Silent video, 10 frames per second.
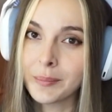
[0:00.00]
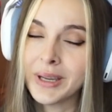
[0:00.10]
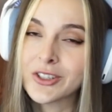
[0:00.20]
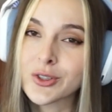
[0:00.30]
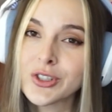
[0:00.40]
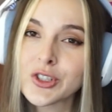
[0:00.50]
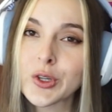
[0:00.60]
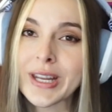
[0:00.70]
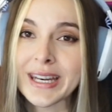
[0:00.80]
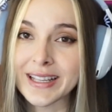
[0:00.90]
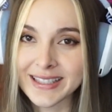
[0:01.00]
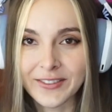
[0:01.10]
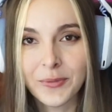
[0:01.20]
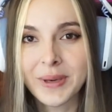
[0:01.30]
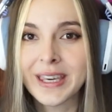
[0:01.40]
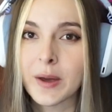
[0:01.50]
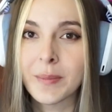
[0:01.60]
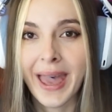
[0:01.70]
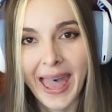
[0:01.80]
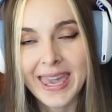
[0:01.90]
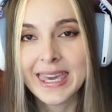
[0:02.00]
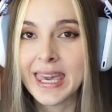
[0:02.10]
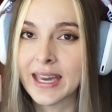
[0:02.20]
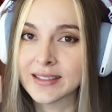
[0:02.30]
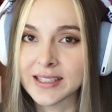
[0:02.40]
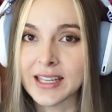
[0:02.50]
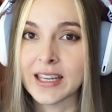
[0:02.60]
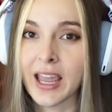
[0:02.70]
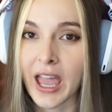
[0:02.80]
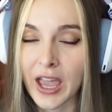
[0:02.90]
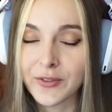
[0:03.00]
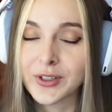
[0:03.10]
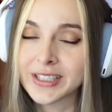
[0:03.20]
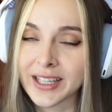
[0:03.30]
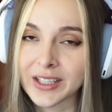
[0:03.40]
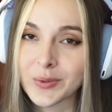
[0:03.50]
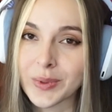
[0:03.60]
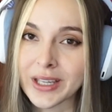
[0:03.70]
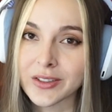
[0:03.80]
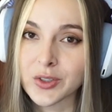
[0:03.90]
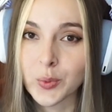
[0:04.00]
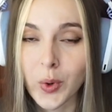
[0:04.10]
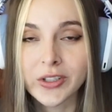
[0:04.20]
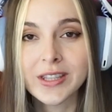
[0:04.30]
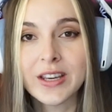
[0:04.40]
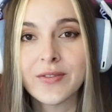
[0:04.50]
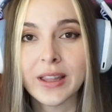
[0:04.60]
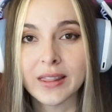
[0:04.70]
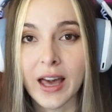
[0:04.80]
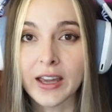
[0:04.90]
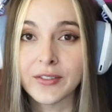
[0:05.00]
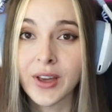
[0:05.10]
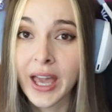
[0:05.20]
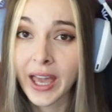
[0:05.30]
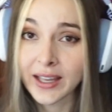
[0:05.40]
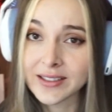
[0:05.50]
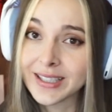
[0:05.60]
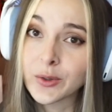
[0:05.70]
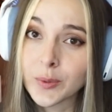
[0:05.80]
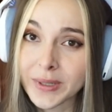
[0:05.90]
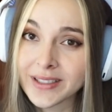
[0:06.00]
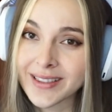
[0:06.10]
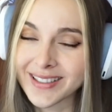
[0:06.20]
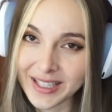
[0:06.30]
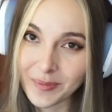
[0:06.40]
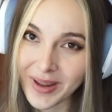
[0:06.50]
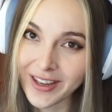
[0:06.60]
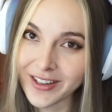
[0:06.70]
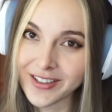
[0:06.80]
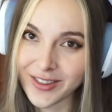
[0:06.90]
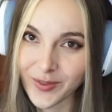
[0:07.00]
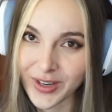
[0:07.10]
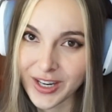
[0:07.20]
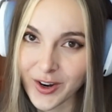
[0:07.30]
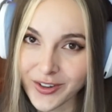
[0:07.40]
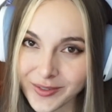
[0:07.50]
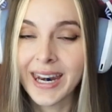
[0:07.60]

Make sure you tune in at 7 PM AEST every second week to watch the event live and see all the bits that didn't make it into the video.